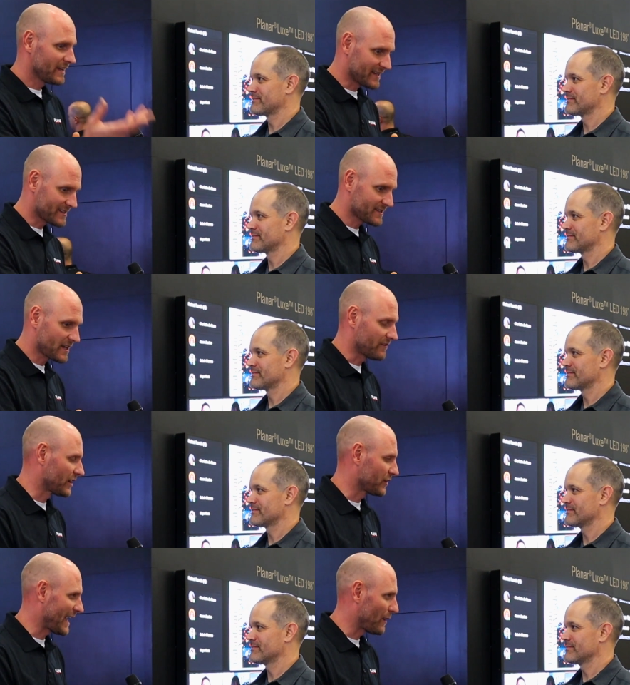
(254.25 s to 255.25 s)
Speaker 1: is covered
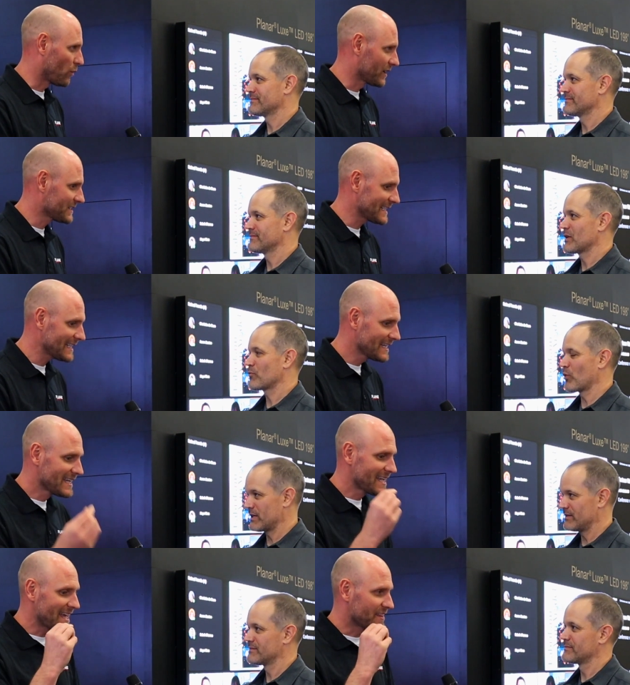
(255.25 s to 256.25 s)
under that warranty. Right.
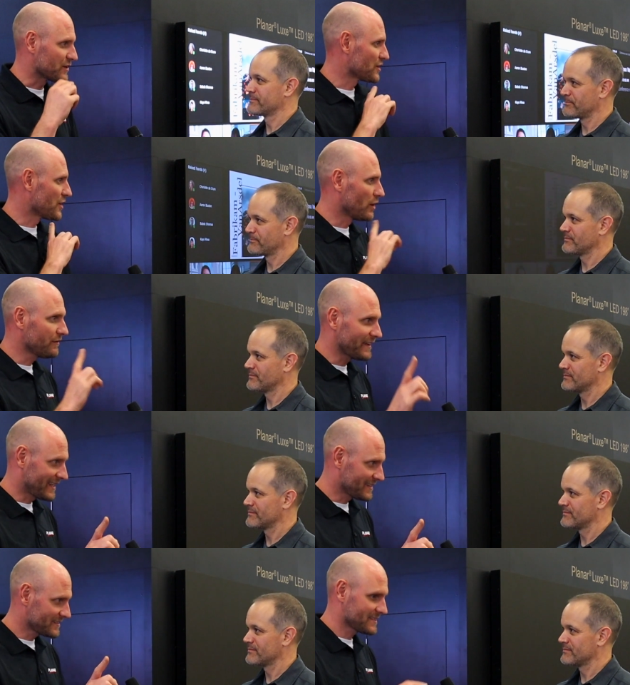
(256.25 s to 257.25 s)
There's no
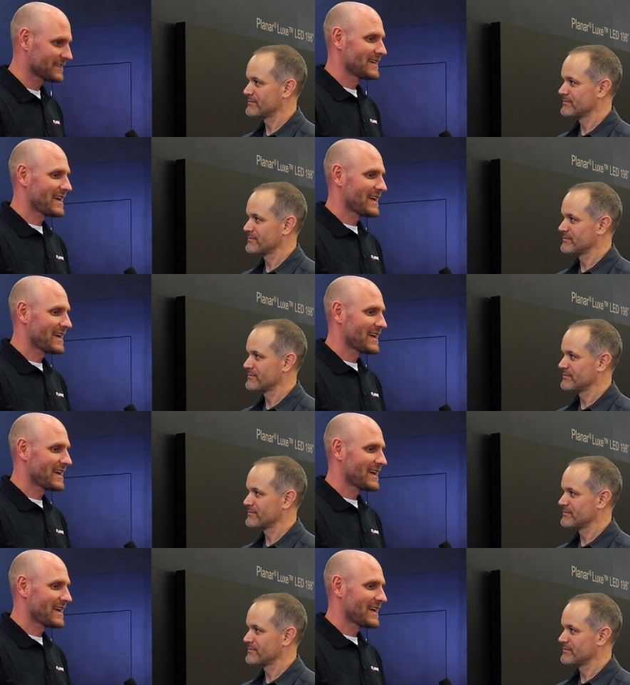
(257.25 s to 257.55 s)
fans.